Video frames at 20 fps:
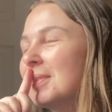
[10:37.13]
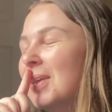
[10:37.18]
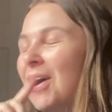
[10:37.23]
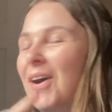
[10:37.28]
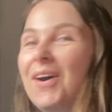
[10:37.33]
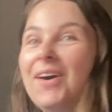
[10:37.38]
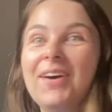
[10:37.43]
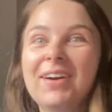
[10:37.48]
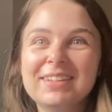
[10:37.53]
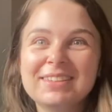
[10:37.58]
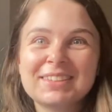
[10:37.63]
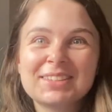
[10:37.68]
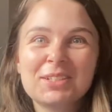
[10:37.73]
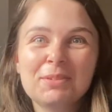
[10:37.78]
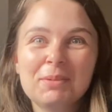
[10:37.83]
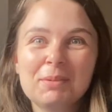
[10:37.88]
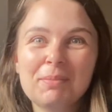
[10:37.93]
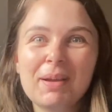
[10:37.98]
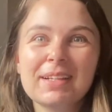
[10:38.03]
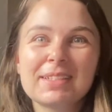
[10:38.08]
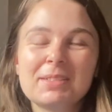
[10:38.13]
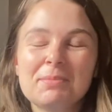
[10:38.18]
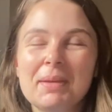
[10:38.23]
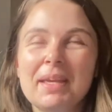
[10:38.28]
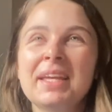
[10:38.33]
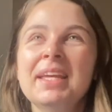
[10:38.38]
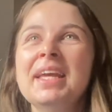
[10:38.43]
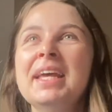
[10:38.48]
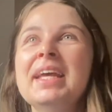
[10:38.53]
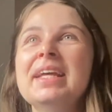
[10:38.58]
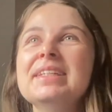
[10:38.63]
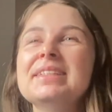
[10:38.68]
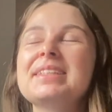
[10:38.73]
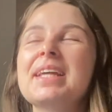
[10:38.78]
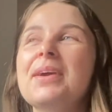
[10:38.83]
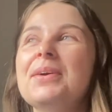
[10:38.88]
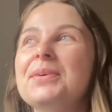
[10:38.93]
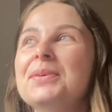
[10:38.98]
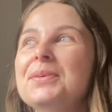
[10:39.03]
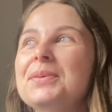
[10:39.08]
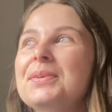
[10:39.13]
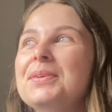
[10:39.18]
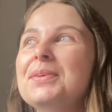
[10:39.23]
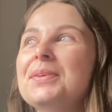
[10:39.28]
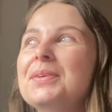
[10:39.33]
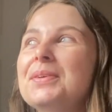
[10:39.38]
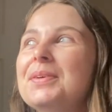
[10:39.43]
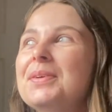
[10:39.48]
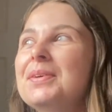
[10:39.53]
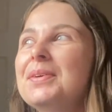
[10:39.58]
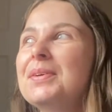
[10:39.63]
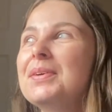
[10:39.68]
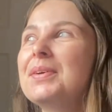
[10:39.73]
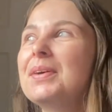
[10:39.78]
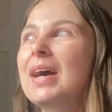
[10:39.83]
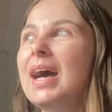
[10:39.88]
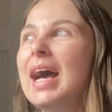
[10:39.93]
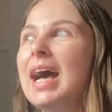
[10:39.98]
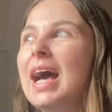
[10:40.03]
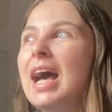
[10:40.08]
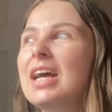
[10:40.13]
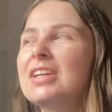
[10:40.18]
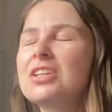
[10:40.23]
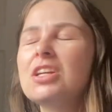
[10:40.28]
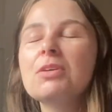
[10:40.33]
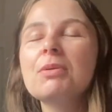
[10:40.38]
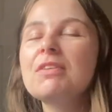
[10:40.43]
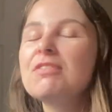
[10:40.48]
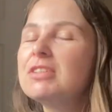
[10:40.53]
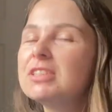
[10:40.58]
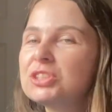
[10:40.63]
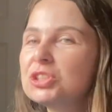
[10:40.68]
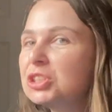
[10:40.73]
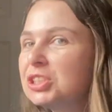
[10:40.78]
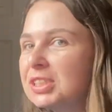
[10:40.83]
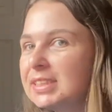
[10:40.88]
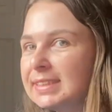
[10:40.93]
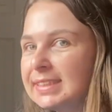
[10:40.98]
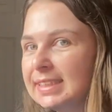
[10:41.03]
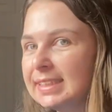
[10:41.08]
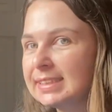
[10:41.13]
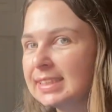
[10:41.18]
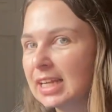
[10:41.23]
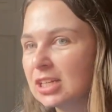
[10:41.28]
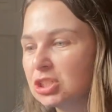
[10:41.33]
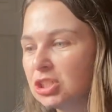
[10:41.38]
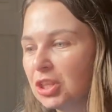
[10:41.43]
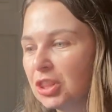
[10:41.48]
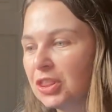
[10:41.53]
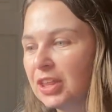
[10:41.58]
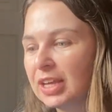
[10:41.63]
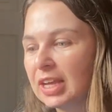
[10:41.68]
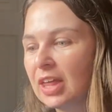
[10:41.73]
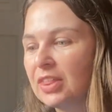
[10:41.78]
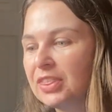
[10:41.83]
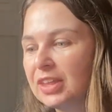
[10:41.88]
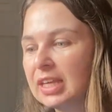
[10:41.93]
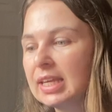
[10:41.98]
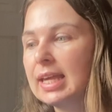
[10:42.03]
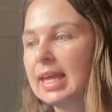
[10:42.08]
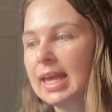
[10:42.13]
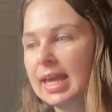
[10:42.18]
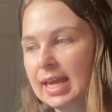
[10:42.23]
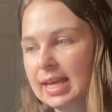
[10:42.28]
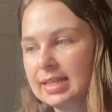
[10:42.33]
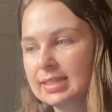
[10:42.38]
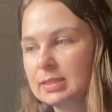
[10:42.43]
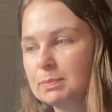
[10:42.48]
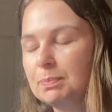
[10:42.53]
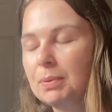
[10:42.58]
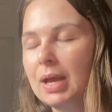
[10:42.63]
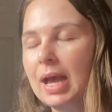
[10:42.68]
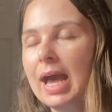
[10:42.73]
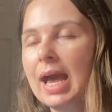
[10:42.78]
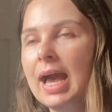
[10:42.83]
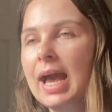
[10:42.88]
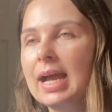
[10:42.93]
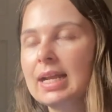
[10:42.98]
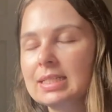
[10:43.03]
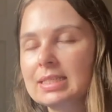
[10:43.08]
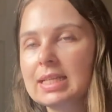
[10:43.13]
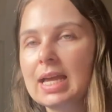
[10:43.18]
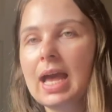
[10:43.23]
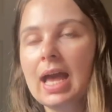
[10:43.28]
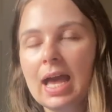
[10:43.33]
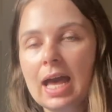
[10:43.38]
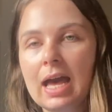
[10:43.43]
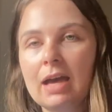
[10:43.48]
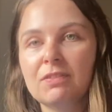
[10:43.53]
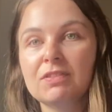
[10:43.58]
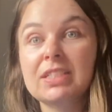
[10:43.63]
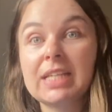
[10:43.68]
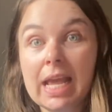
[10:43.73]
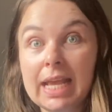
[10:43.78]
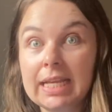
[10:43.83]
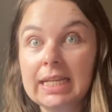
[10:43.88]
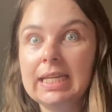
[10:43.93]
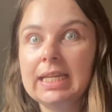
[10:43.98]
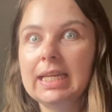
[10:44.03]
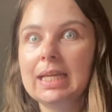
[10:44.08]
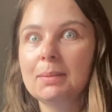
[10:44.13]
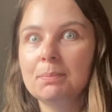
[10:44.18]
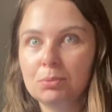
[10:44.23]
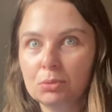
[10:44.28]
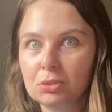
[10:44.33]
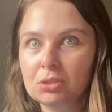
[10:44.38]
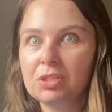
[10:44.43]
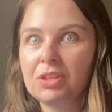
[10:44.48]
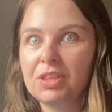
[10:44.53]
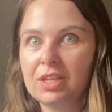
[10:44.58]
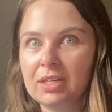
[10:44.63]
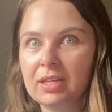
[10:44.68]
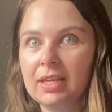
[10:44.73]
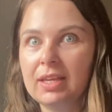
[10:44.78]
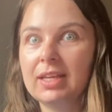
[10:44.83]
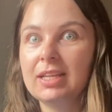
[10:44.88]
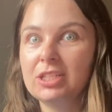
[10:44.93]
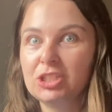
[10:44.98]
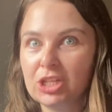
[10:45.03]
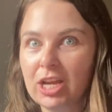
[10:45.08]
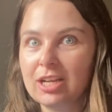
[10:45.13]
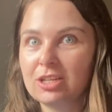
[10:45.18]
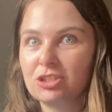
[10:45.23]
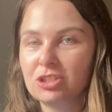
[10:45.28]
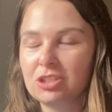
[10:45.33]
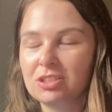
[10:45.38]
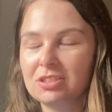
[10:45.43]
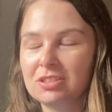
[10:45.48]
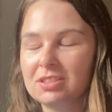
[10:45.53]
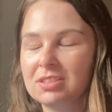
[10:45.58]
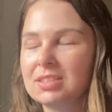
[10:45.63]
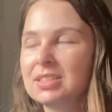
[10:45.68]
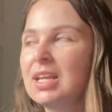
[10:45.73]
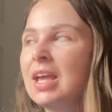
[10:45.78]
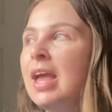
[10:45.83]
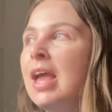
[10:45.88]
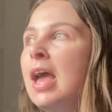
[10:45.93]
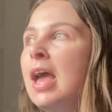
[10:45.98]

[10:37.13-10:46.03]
oh, it's coming back to me. So I don't know whether it's just a C-section thing, I think it is, but I had to have daily blood thinner injections.